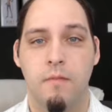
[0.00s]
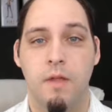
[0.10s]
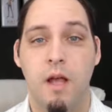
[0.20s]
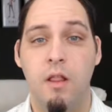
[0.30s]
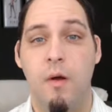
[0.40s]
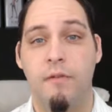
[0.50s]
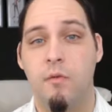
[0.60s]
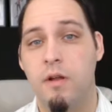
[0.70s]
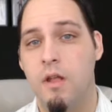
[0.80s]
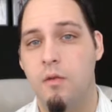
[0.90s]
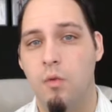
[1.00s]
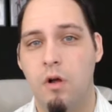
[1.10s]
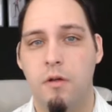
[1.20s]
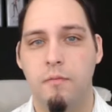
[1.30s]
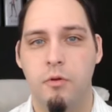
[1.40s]
Hello everyone, and
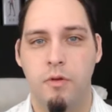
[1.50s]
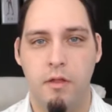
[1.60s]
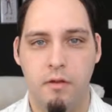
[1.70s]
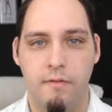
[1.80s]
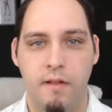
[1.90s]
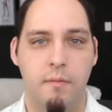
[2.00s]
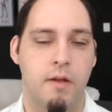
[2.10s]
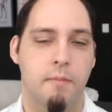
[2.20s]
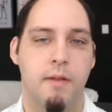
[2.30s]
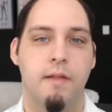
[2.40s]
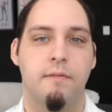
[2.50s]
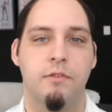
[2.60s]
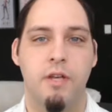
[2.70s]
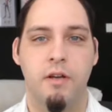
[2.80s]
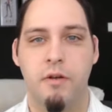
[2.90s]
welcome to another development update for
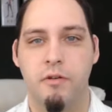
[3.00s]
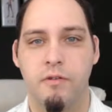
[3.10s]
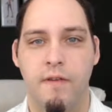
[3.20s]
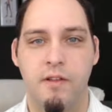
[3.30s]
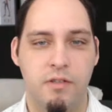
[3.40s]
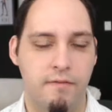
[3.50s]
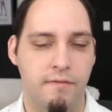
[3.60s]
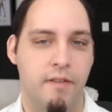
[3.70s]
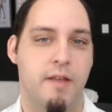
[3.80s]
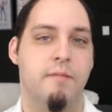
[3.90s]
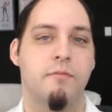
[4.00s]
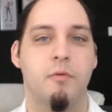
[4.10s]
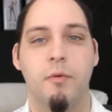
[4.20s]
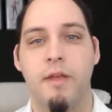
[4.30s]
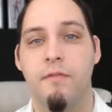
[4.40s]
Shadow Heroes Vengeance in Flames, where
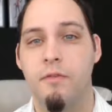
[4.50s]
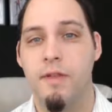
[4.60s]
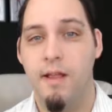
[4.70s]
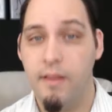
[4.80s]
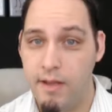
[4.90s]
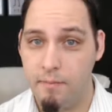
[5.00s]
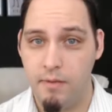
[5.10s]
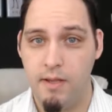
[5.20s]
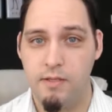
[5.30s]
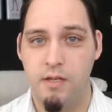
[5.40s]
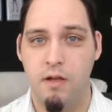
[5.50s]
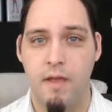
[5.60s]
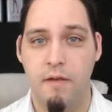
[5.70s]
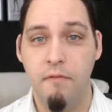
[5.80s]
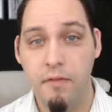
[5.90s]
we give you daily updates of
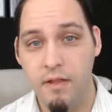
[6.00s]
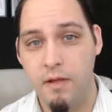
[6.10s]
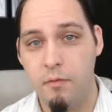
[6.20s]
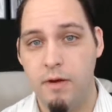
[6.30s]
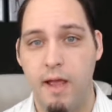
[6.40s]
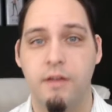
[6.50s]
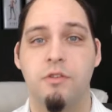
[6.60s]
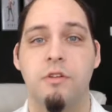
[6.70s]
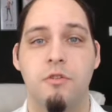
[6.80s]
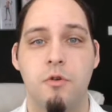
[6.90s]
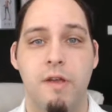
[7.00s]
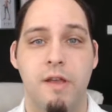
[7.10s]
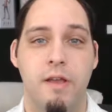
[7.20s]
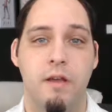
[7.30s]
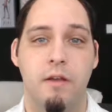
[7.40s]
everything that we're actually
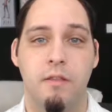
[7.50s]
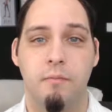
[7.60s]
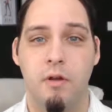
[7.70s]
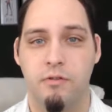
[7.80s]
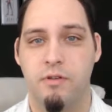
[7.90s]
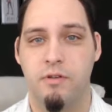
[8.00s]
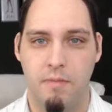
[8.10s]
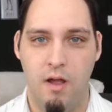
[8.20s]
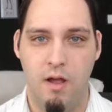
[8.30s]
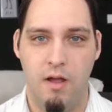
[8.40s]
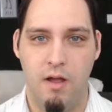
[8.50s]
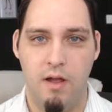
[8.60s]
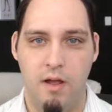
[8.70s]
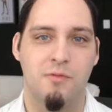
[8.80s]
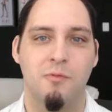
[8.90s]
doing on the project, the behind the
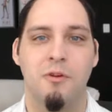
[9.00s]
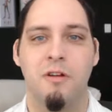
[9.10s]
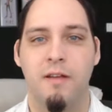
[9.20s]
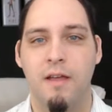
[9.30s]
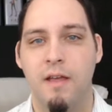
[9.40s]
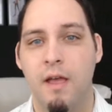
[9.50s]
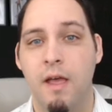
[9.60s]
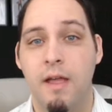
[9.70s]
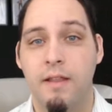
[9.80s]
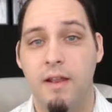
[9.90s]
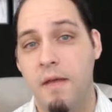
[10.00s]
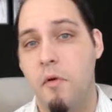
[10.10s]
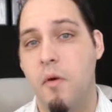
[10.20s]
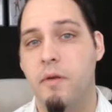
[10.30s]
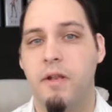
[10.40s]
scenes work. Today I'm
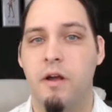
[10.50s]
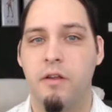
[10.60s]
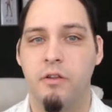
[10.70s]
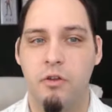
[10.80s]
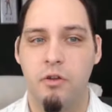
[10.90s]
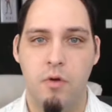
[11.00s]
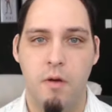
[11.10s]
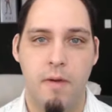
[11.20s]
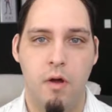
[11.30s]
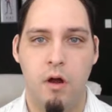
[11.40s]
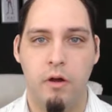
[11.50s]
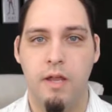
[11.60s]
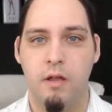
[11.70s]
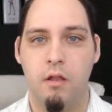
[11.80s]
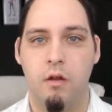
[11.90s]
going to be talking to you about our
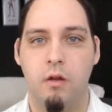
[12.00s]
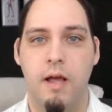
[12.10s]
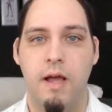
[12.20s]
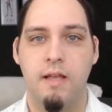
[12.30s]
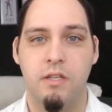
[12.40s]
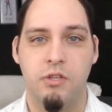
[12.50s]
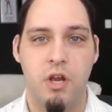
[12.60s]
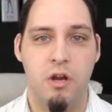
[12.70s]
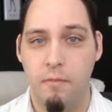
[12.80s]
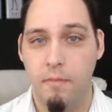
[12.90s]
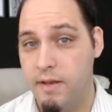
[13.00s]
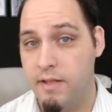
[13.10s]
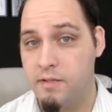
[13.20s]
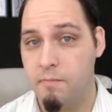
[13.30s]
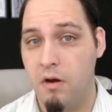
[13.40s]
healer class, the Cherub, and
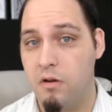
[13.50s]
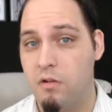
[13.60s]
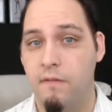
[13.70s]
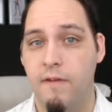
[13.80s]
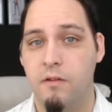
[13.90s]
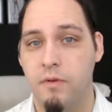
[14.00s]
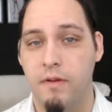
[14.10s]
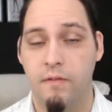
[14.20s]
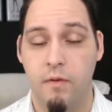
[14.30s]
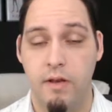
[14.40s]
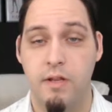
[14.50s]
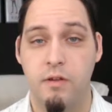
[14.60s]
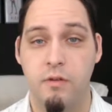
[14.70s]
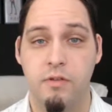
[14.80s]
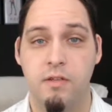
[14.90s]
his particle effect when he
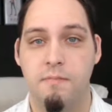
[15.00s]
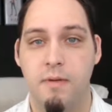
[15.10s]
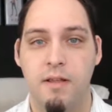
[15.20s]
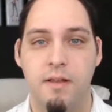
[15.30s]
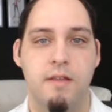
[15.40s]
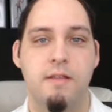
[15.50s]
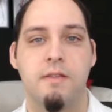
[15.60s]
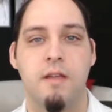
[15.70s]
uses his abilities.